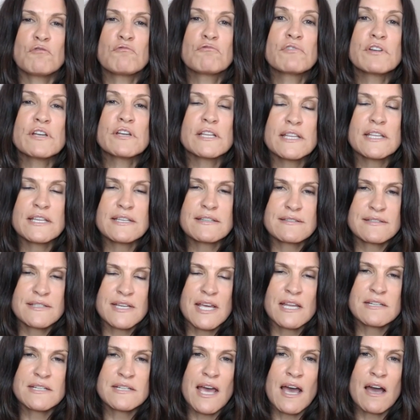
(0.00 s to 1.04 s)
really
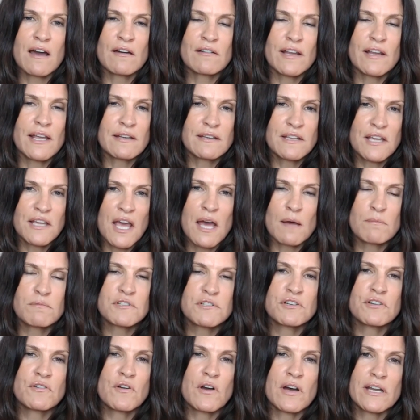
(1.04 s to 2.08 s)
stand out and capture
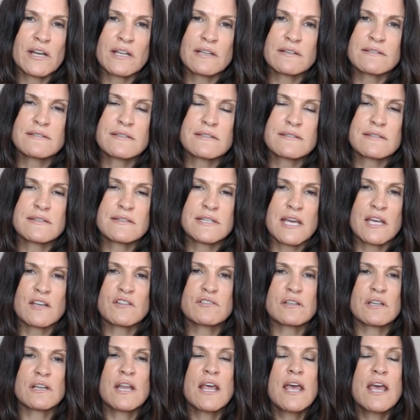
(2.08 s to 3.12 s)
your audience's
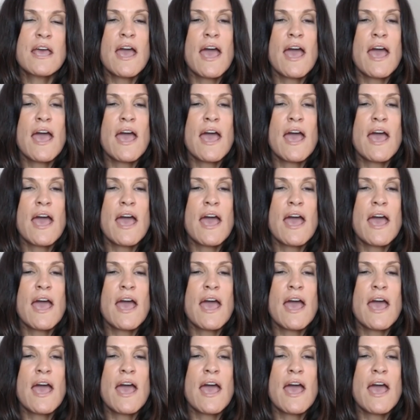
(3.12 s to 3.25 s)
attention.